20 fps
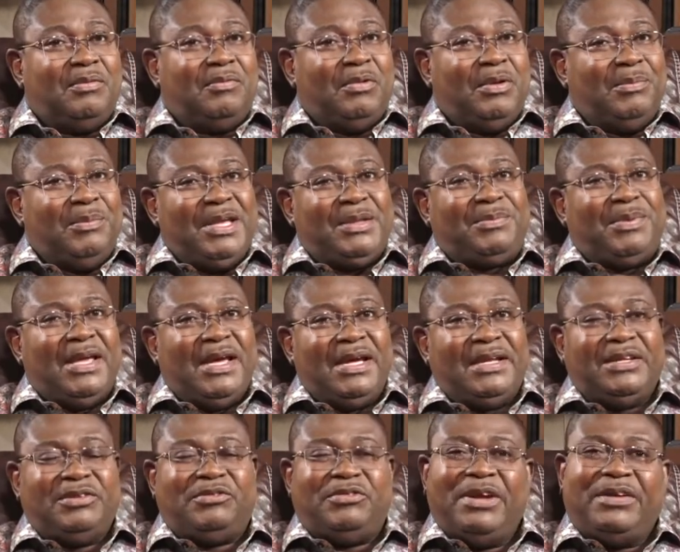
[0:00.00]
We meet
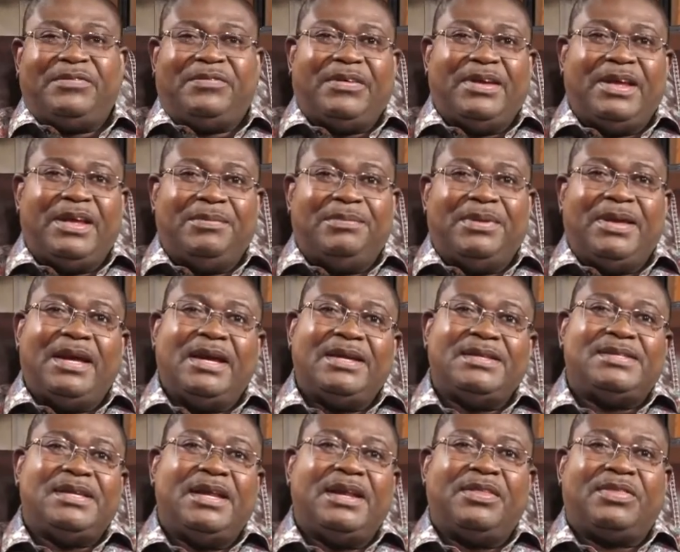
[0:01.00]
behind the trade fair
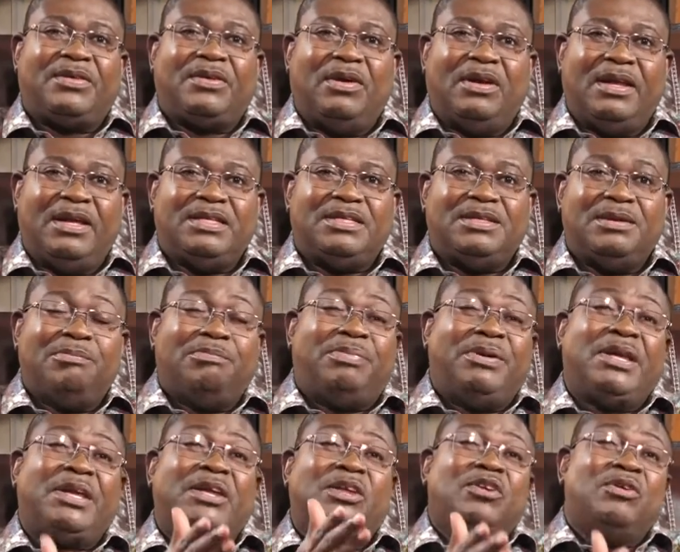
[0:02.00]
behind Zenith College,
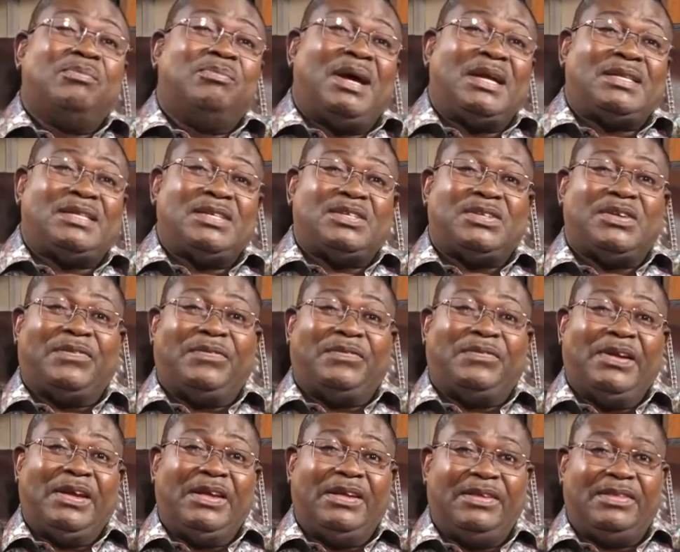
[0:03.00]
bringing you matters of
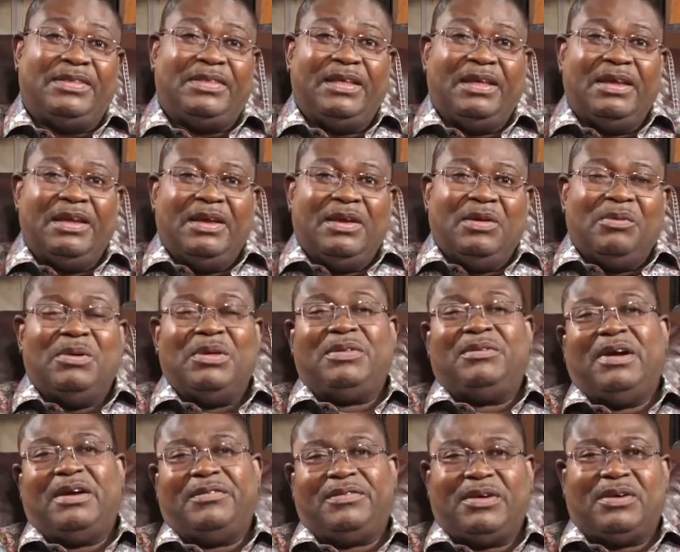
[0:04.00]
faith with
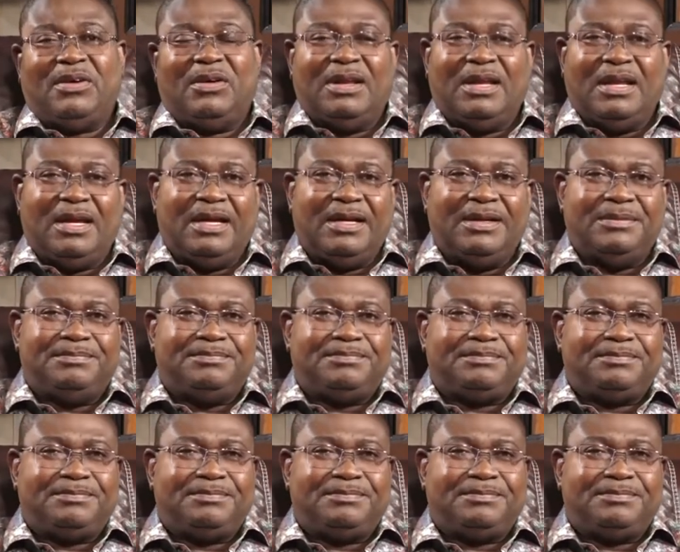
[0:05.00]
Graphic Online.